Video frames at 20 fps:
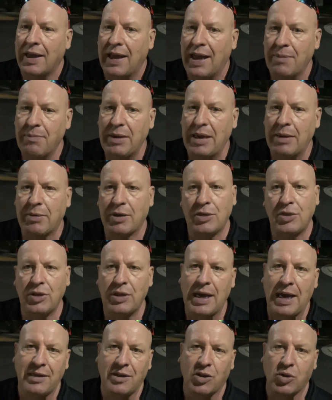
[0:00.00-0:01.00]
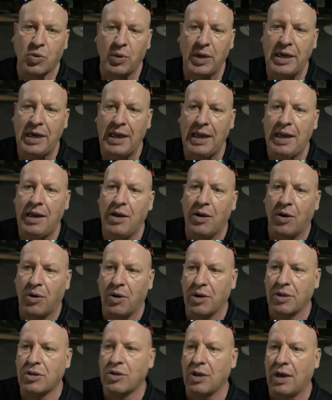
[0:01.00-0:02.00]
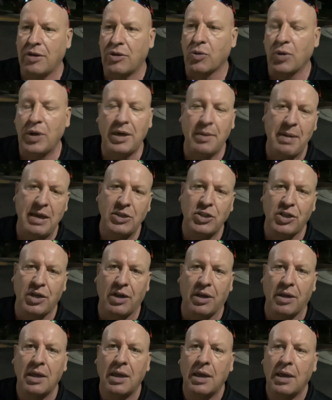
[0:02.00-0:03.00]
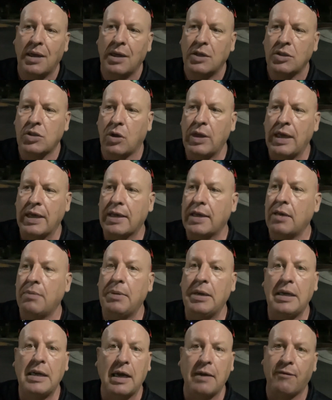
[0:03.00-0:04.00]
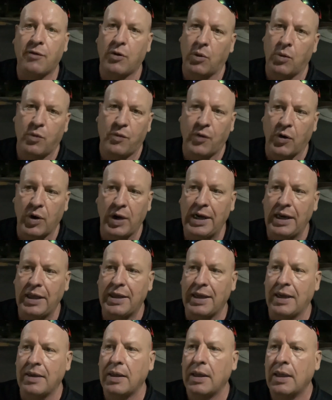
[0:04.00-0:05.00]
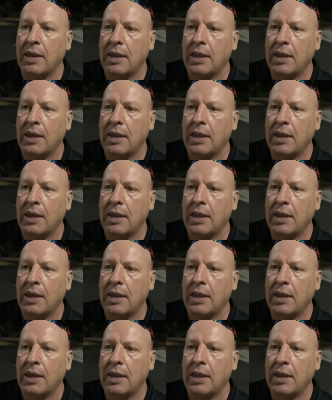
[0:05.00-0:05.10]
and be able to do that in 3D or three-dimensional. So that can be done for anything.